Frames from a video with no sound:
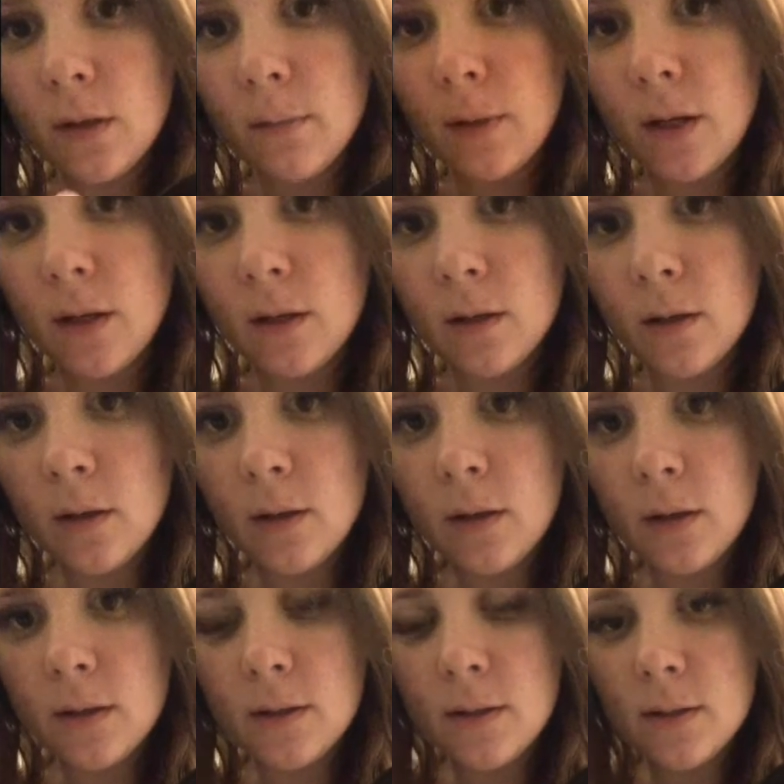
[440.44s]
I mean,
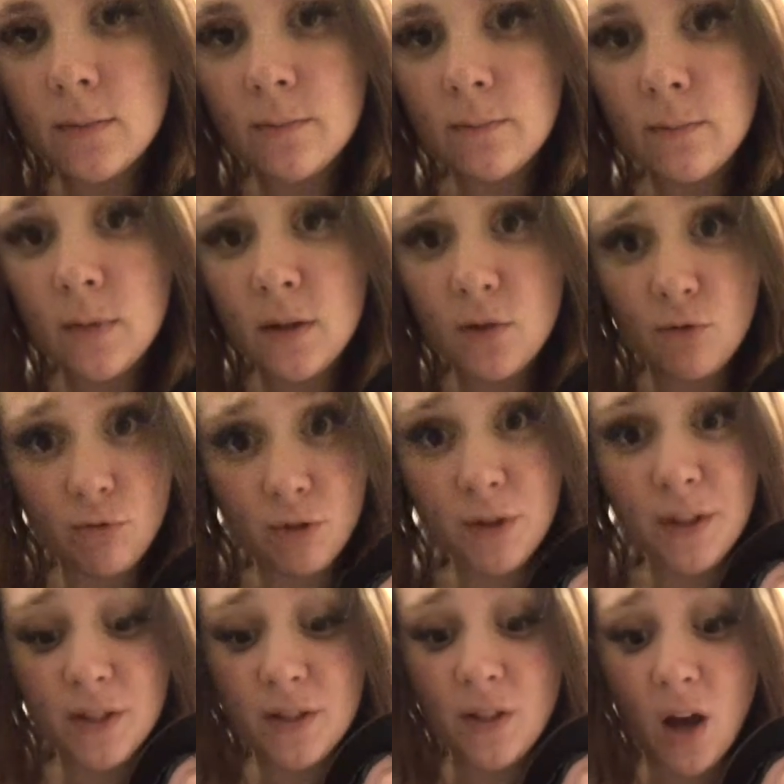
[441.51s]
it's
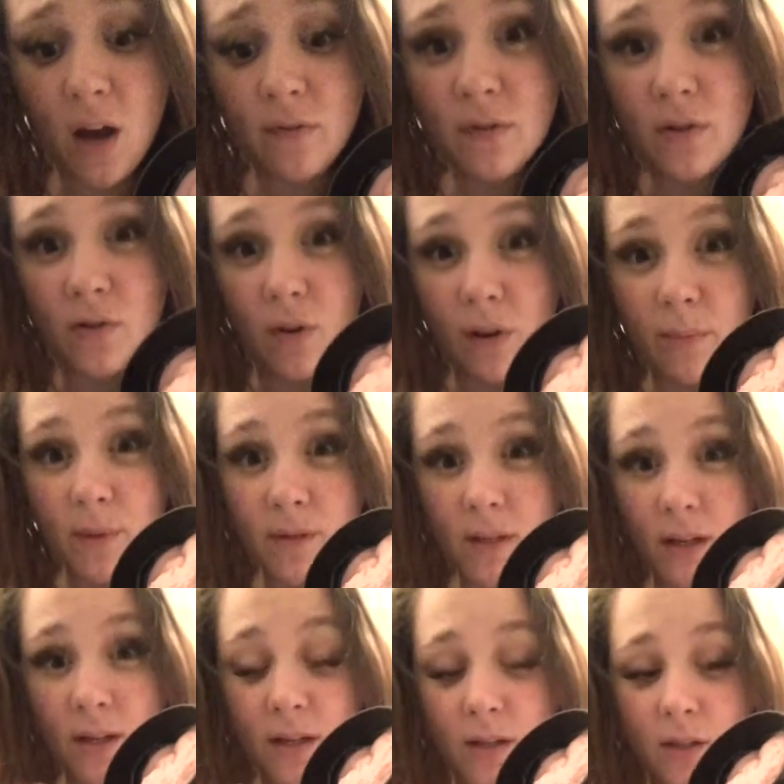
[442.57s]
really soft, so I'm
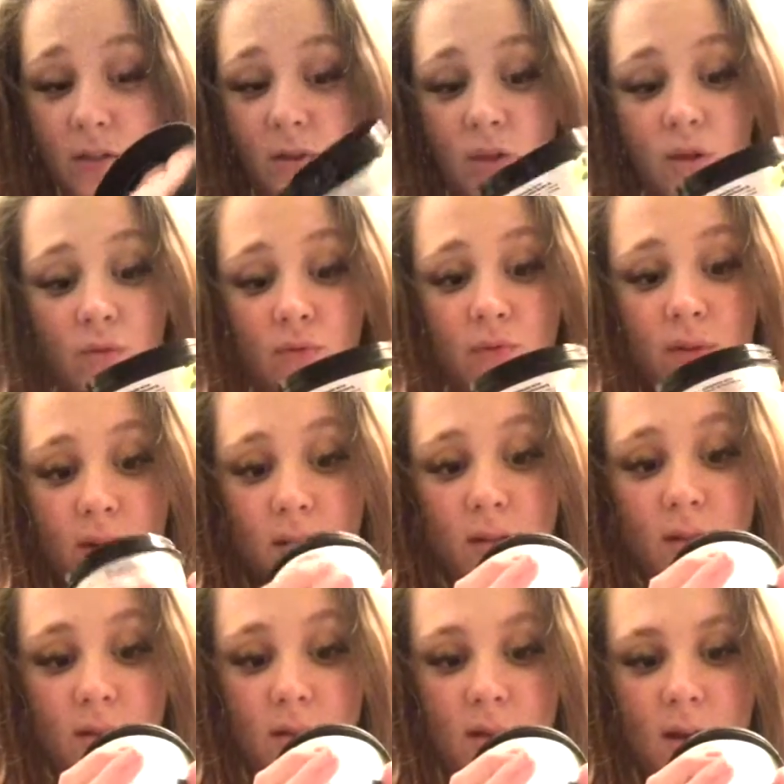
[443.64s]
excited to use
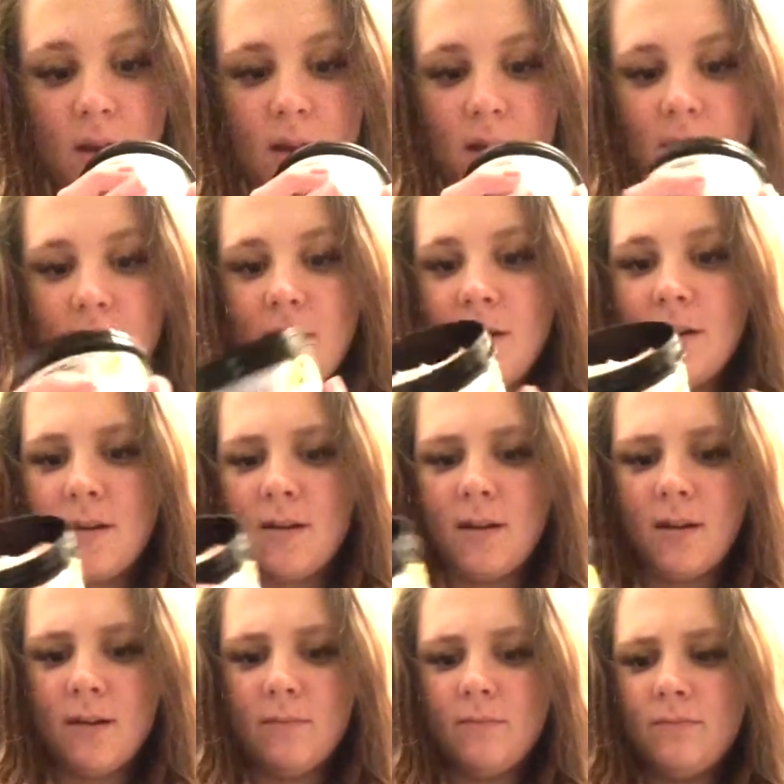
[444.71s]
it.
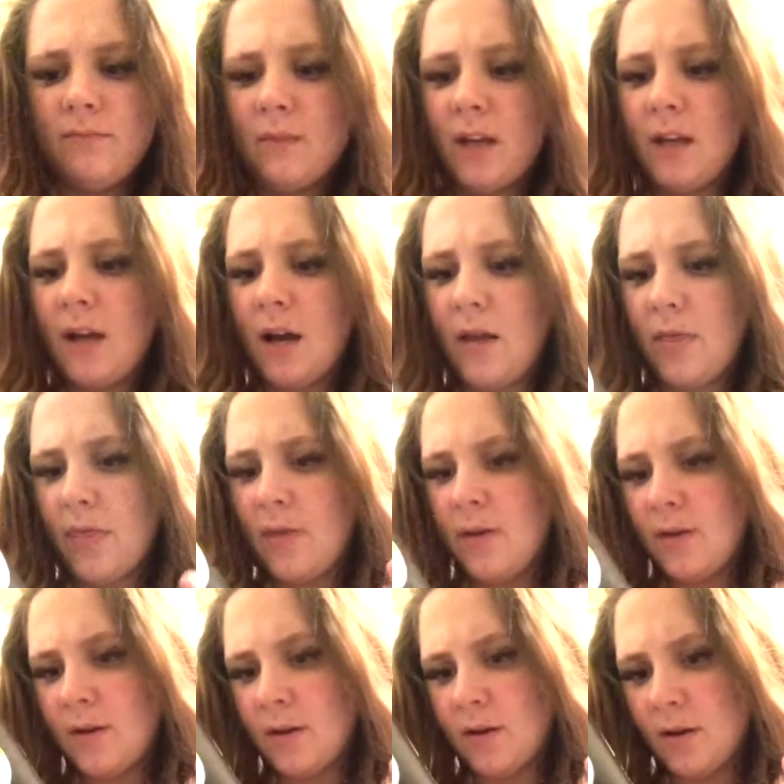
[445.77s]
I got
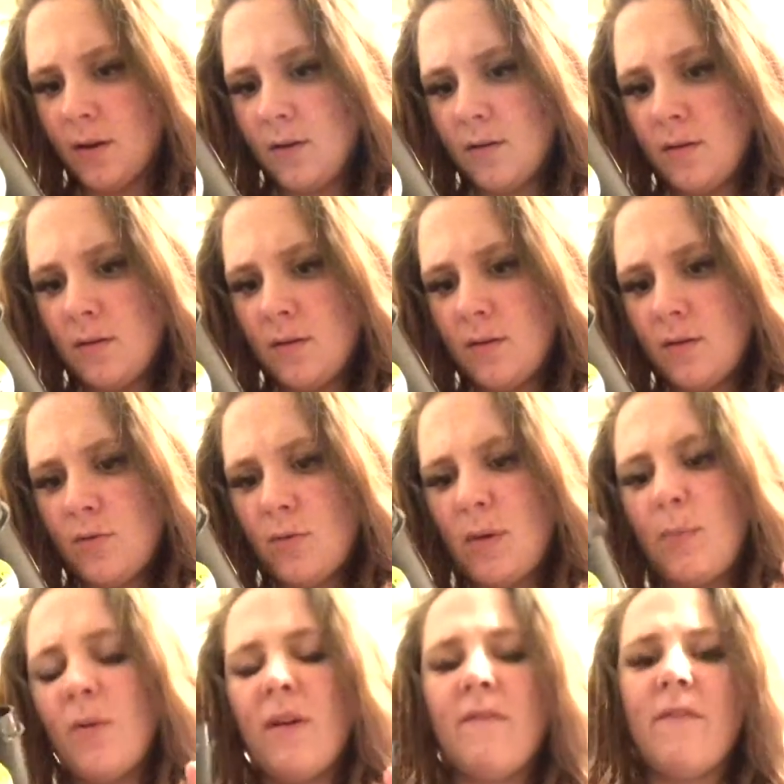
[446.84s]
the
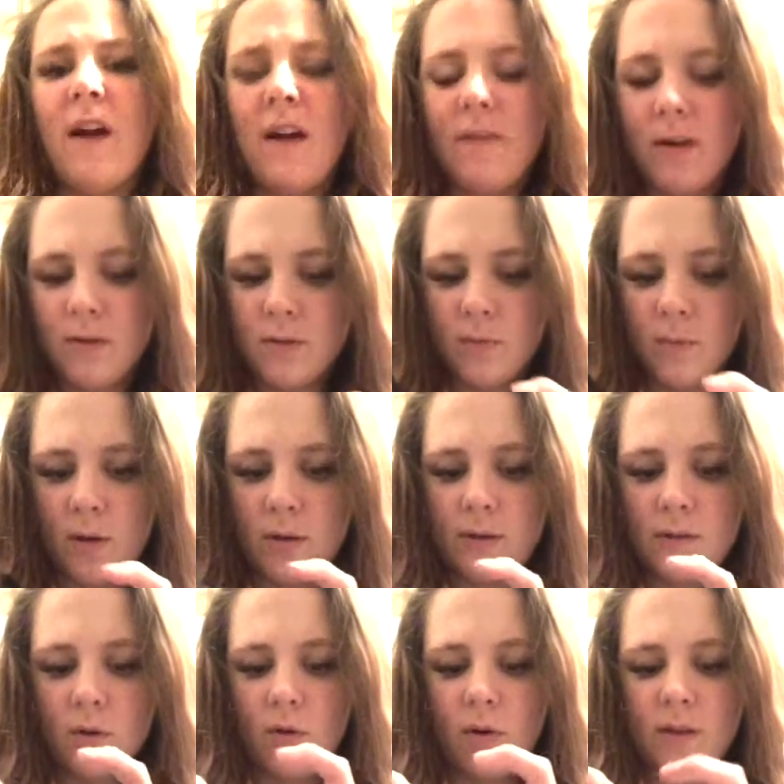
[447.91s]
3.5 ounce one,
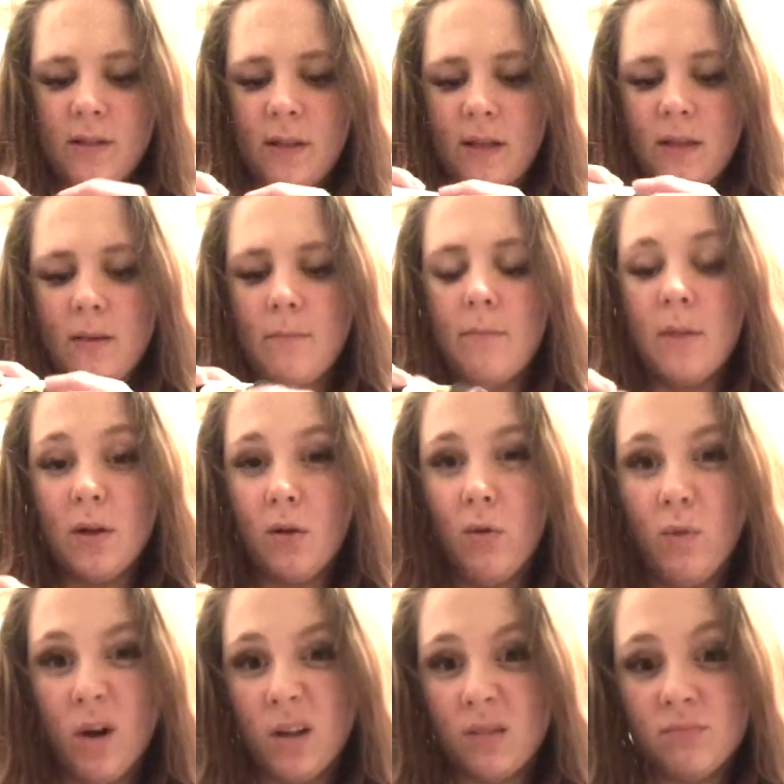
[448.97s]
so it's like the middle
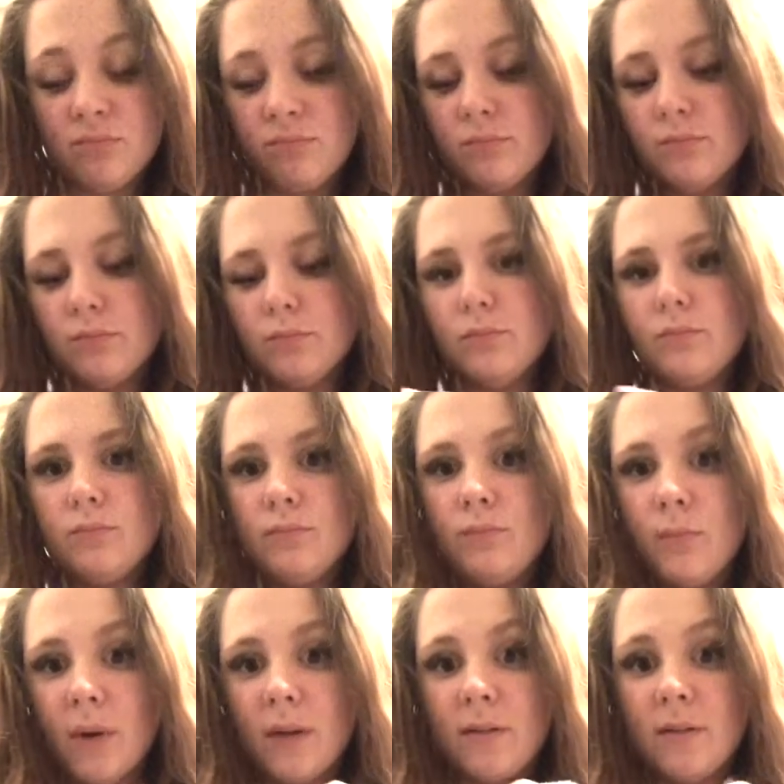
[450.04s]
one,
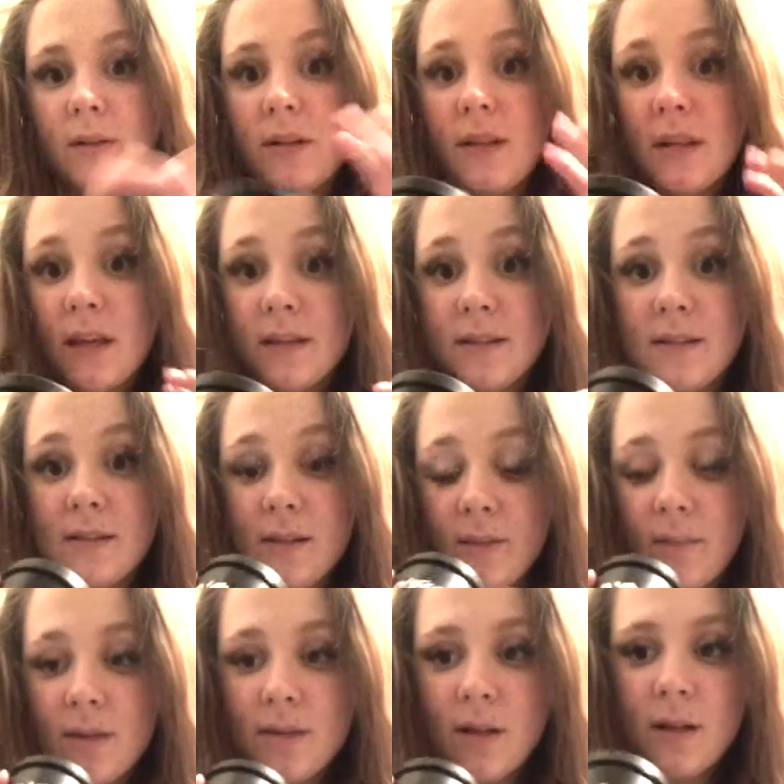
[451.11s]
but yes,
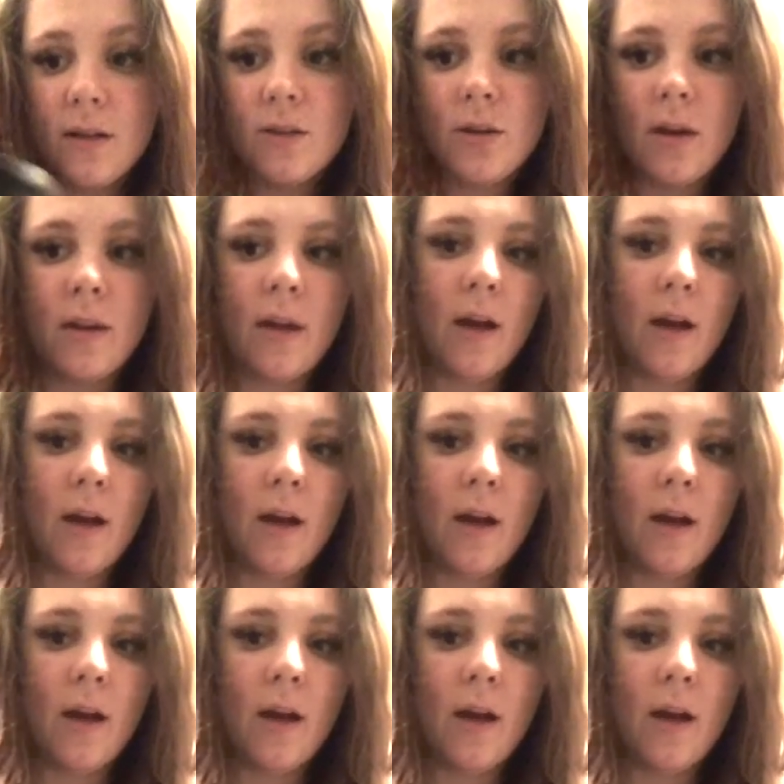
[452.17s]
I'm excited to try